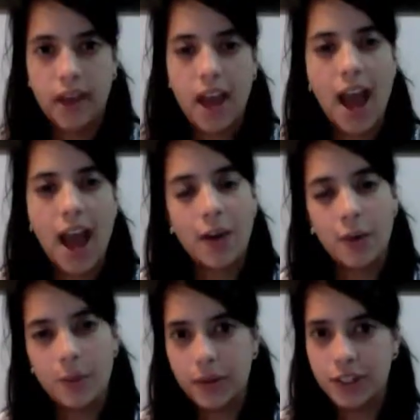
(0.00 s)
I hope
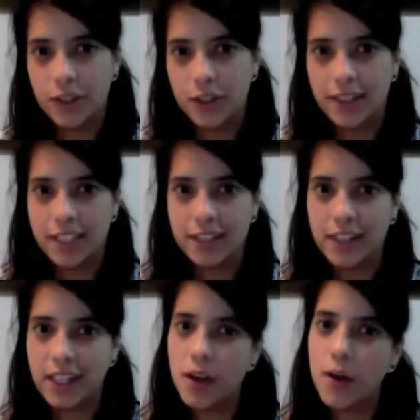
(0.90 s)
you enjoyed this
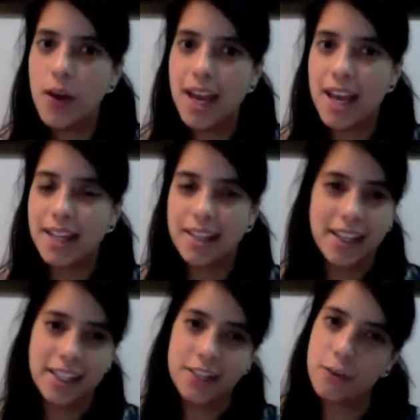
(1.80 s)
video, and
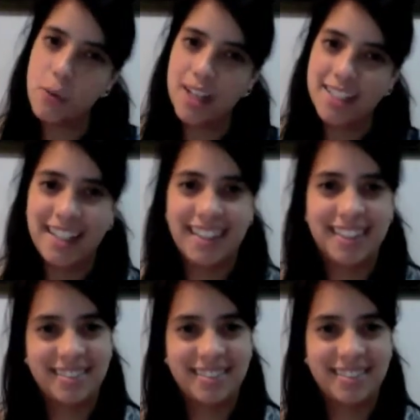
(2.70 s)
thanks for watching.